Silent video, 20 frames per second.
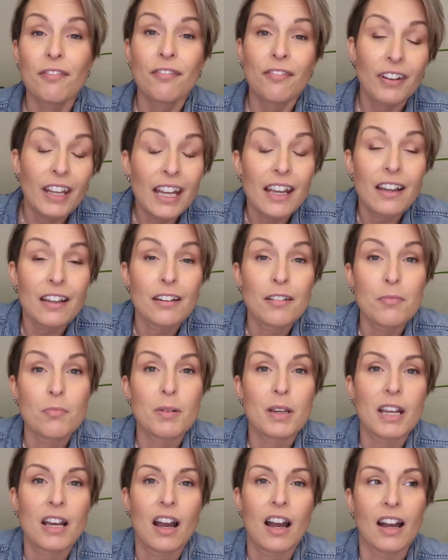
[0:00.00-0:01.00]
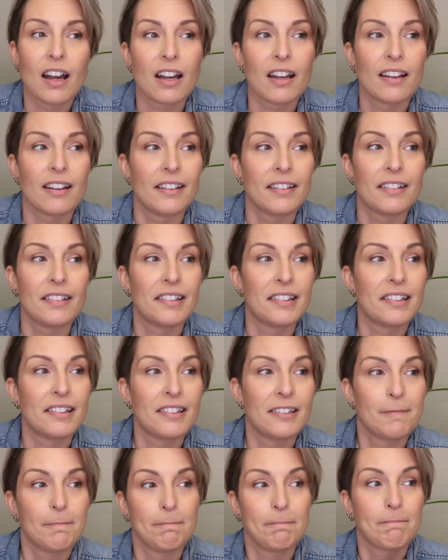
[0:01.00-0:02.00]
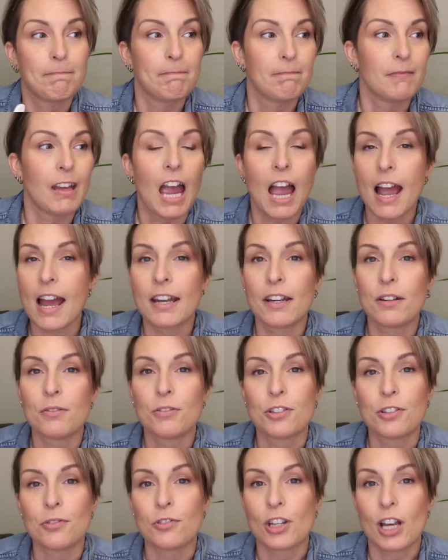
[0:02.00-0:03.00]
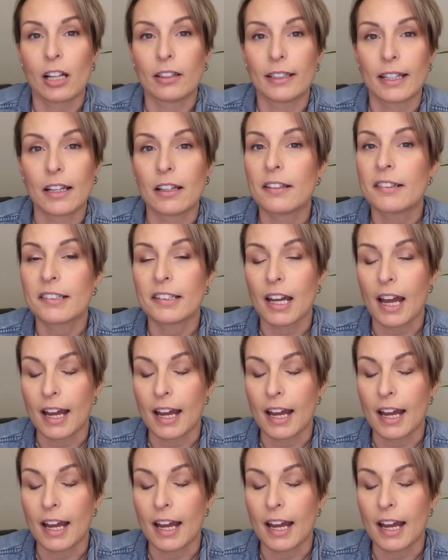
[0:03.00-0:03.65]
fan because I don't do gel nails.